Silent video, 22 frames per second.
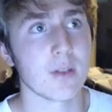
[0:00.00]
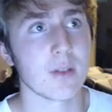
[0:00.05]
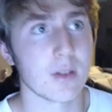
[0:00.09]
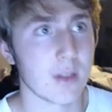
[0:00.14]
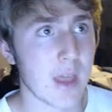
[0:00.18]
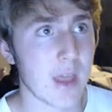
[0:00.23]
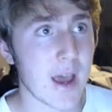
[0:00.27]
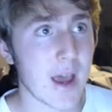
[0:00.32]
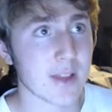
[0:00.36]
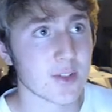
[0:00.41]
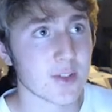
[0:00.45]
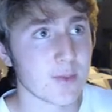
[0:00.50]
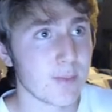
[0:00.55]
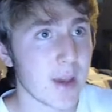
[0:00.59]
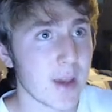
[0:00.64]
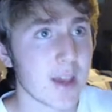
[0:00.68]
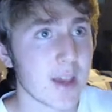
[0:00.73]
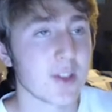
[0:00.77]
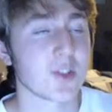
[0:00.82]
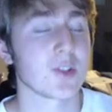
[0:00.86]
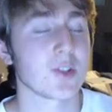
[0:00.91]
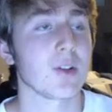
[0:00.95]
that's
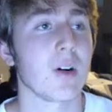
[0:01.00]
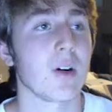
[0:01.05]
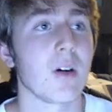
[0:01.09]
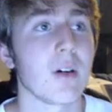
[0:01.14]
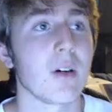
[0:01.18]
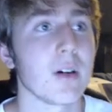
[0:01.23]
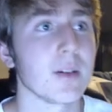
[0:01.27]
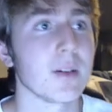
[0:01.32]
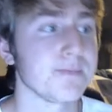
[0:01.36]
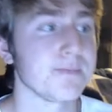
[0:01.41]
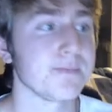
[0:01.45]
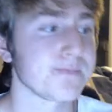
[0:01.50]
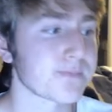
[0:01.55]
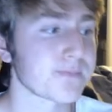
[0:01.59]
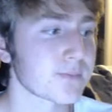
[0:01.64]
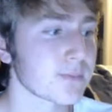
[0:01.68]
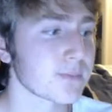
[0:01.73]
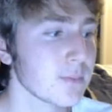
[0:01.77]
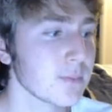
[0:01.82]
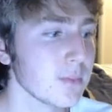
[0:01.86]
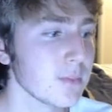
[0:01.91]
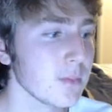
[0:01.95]
based on
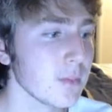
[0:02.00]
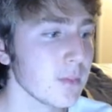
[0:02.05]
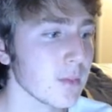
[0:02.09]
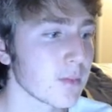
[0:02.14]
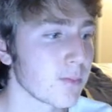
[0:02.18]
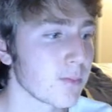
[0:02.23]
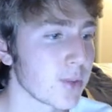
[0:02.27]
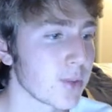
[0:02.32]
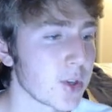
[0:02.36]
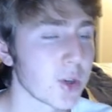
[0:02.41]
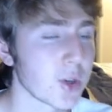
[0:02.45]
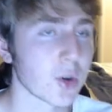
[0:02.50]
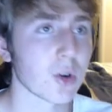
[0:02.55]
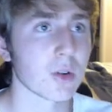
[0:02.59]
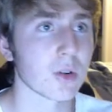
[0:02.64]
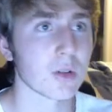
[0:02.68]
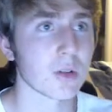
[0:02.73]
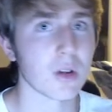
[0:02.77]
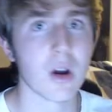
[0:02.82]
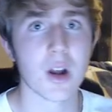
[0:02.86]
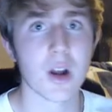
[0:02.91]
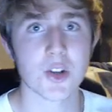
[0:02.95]
pure
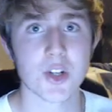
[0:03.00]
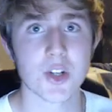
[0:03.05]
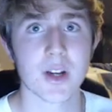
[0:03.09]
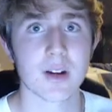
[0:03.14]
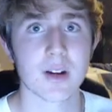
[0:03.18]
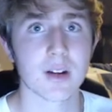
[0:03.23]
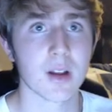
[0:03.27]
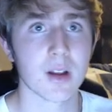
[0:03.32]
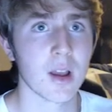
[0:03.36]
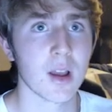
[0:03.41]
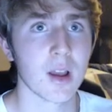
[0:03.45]
logic.